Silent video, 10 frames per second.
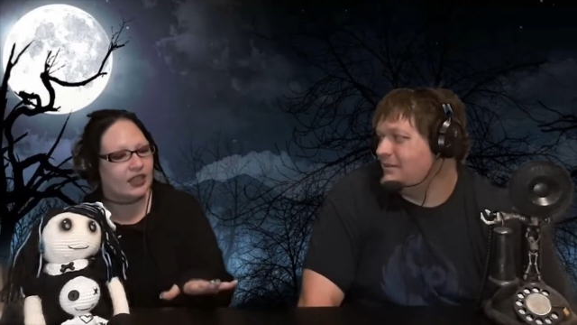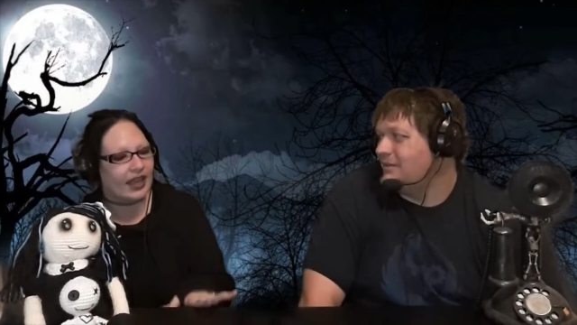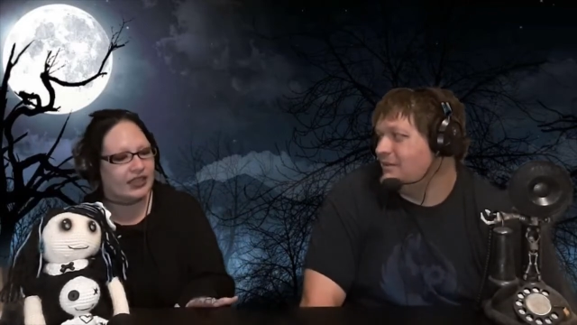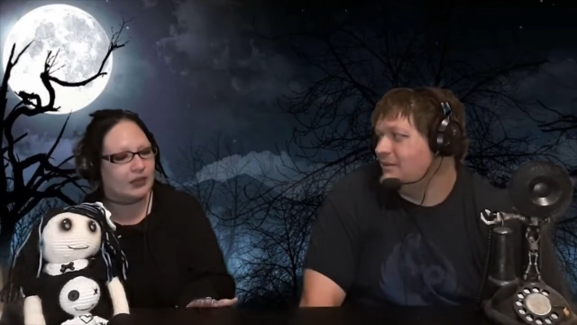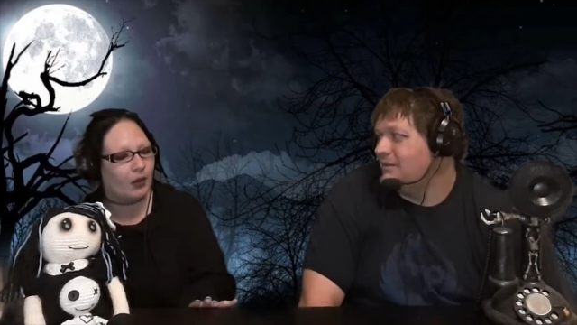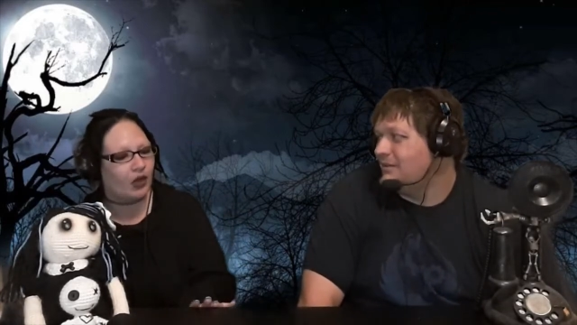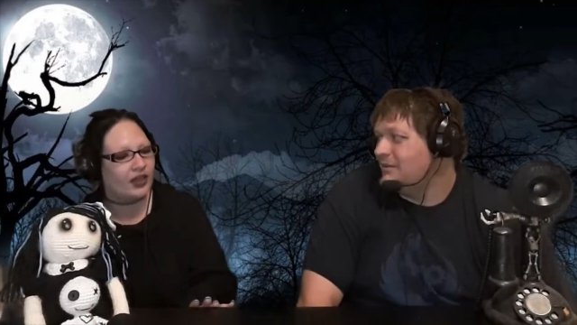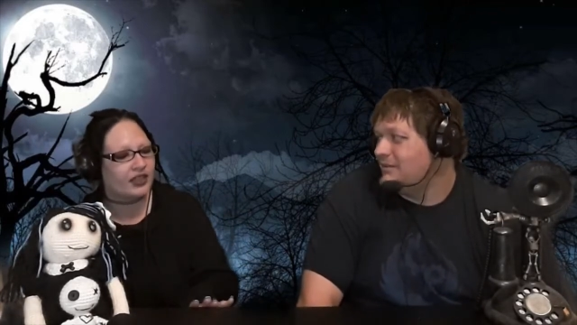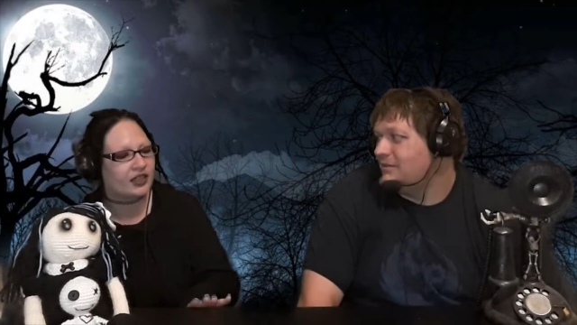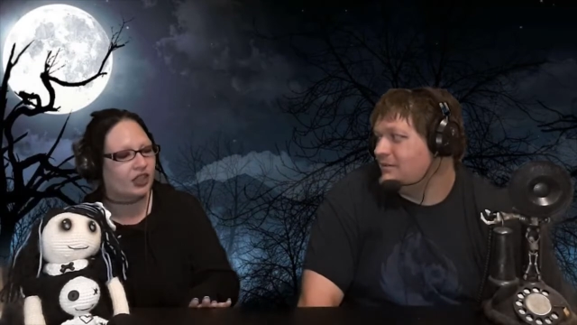Speaker 1: as small
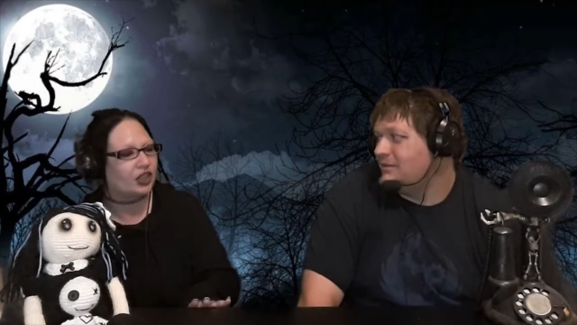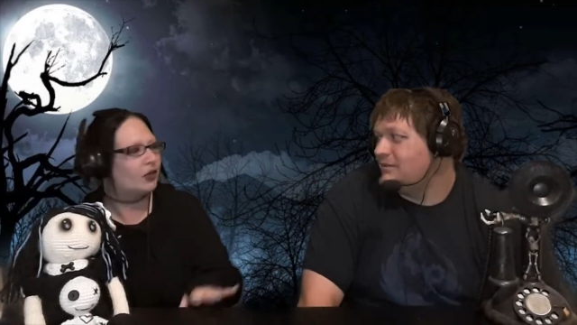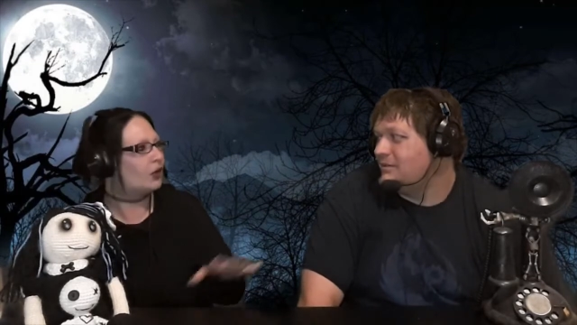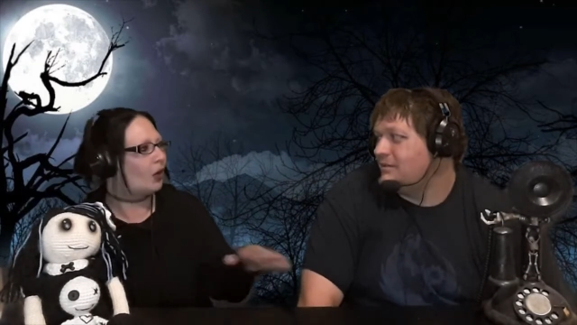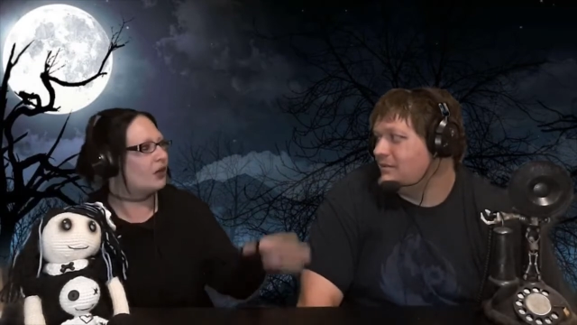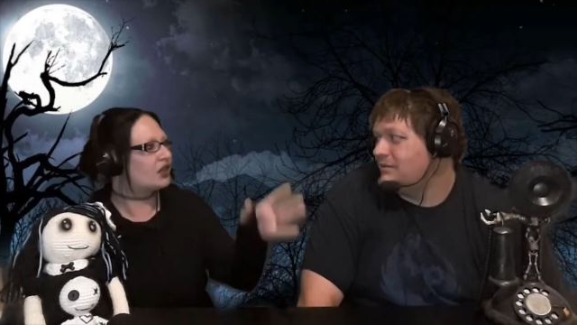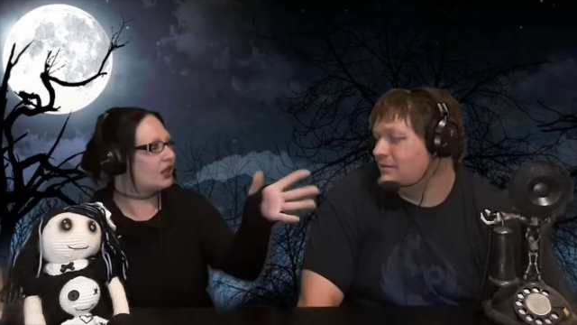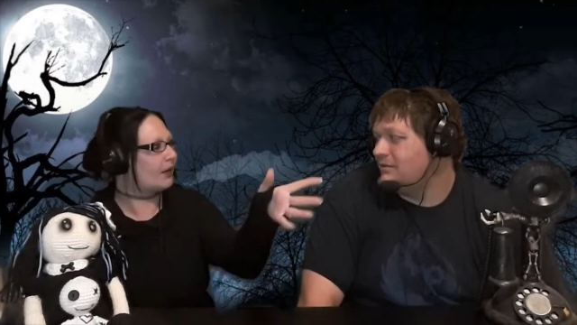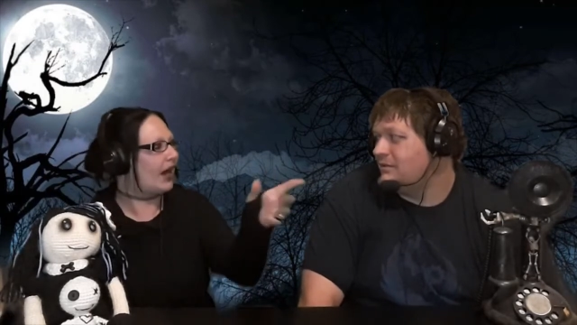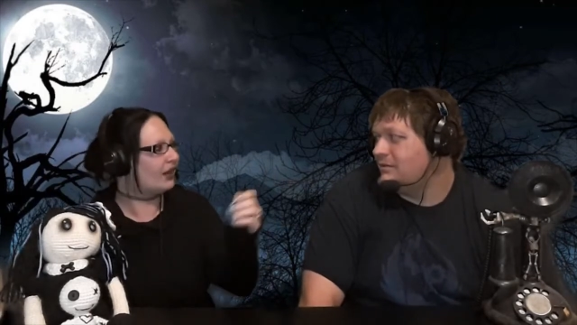as you going to
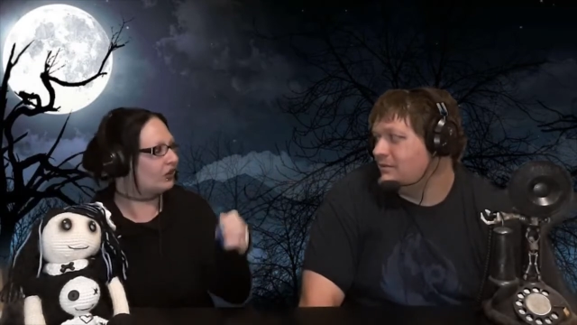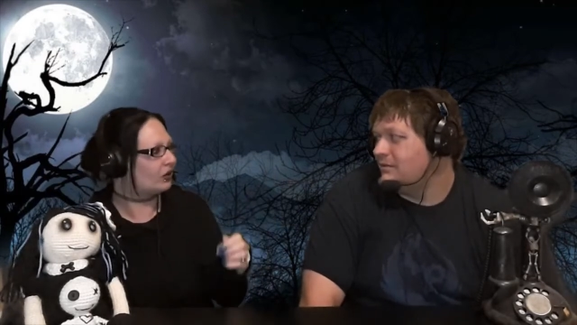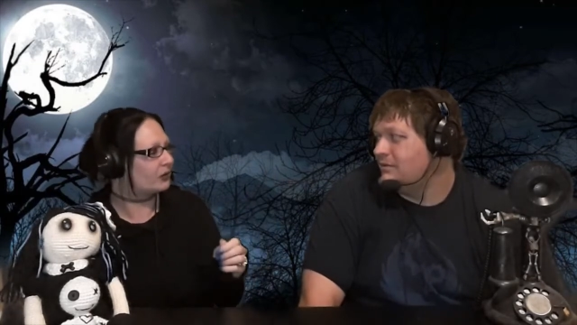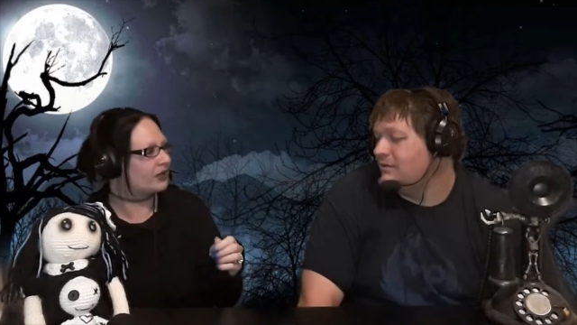the bathroom,